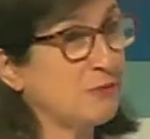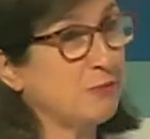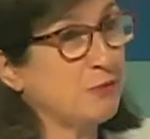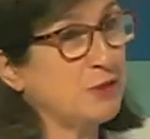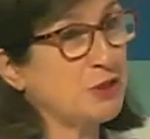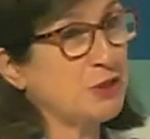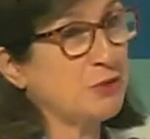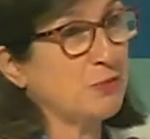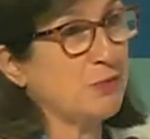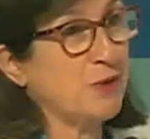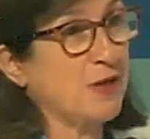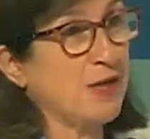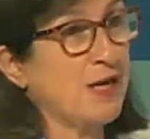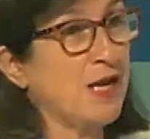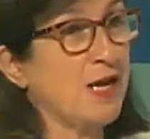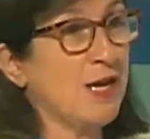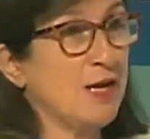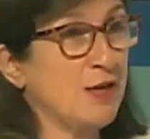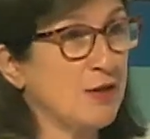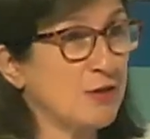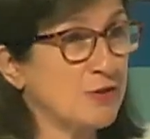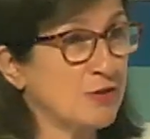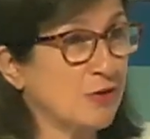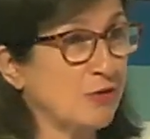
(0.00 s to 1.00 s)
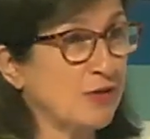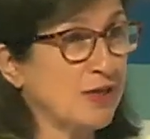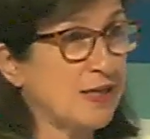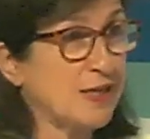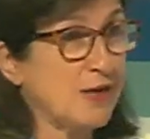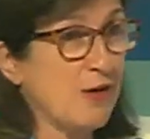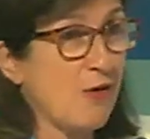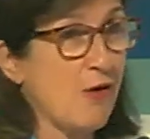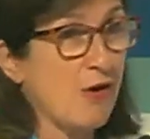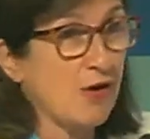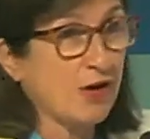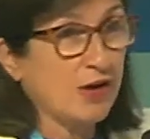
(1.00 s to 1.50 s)
which we jointly
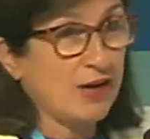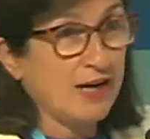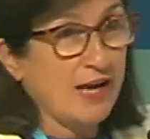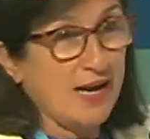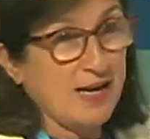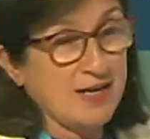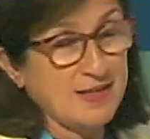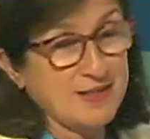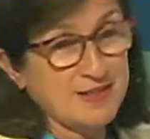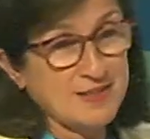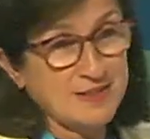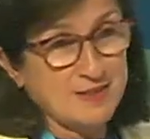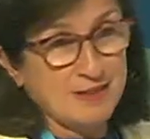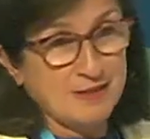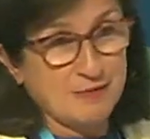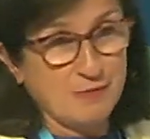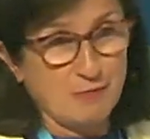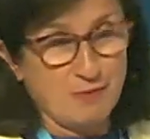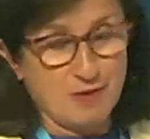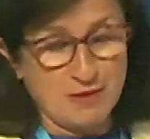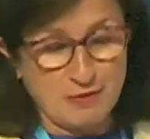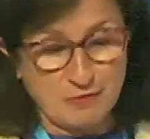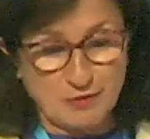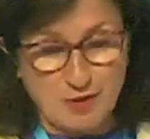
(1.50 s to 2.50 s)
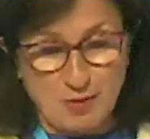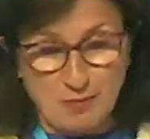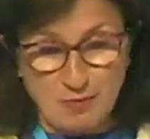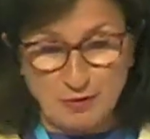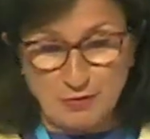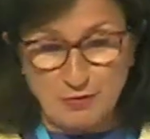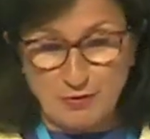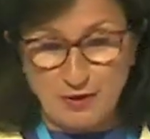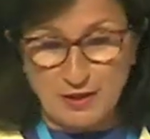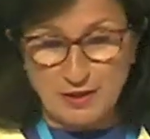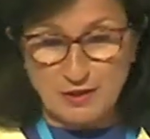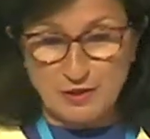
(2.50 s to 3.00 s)
organized with the
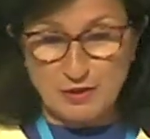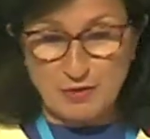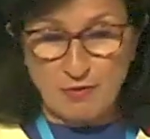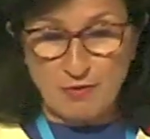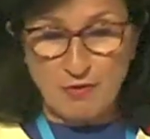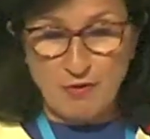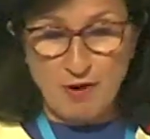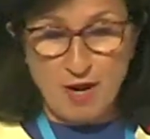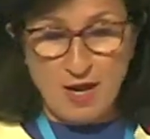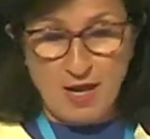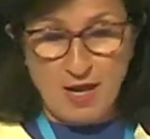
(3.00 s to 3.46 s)
WHO.